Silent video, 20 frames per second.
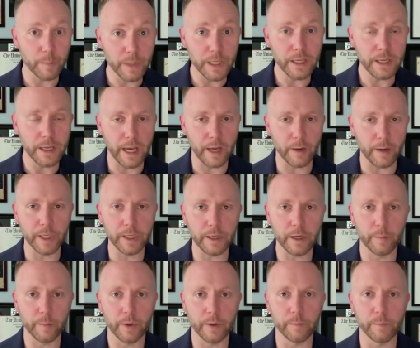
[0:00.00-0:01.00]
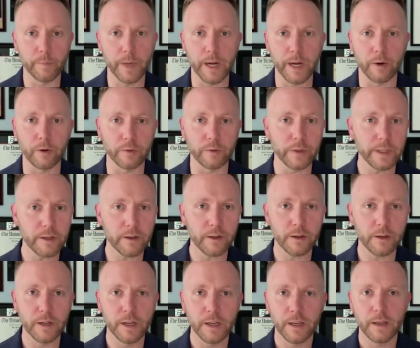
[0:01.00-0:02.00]
me how to become a better
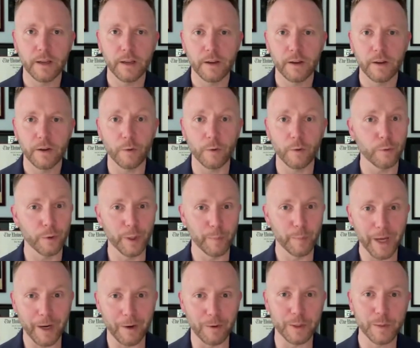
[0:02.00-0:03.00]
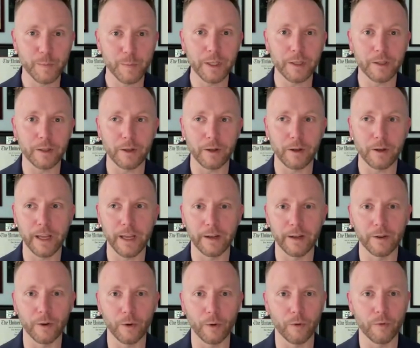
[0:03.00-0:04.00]
leader, hopefully a better speaker,
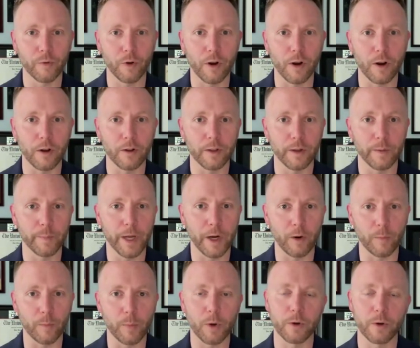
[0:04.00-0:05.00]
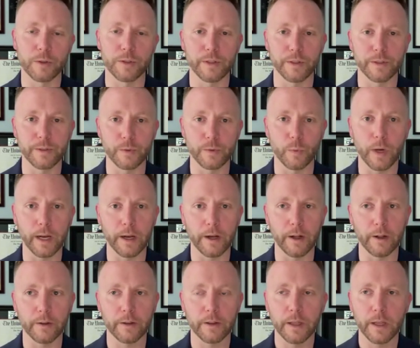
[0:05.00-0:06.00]
and overall a better person as
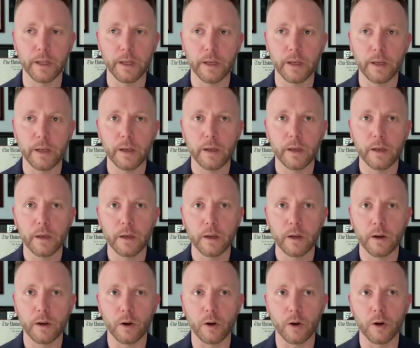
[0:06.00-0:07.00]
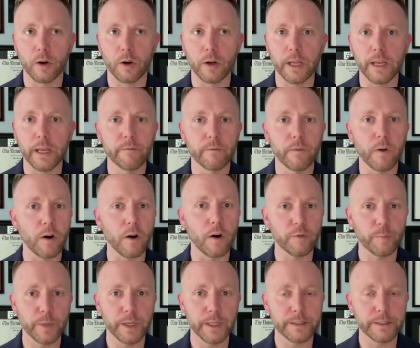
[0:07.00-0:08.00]
well. Her
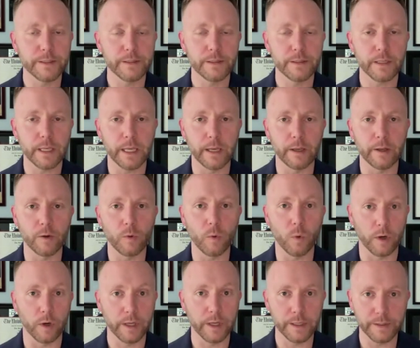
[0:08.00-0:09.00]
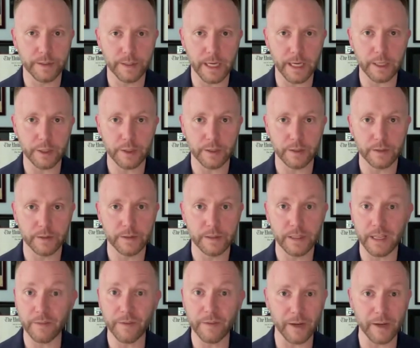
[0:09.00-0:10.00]
involvement in organizations,
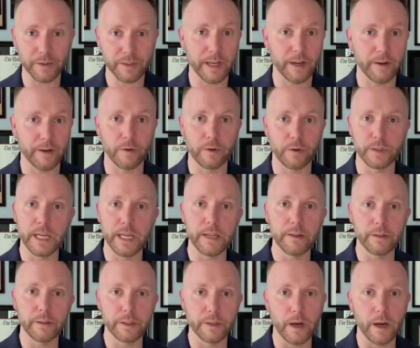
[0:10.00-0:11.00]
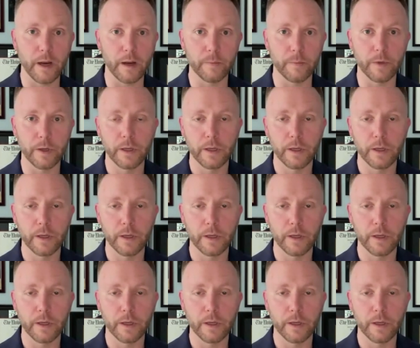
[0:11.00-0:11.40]
even outside of her daily job,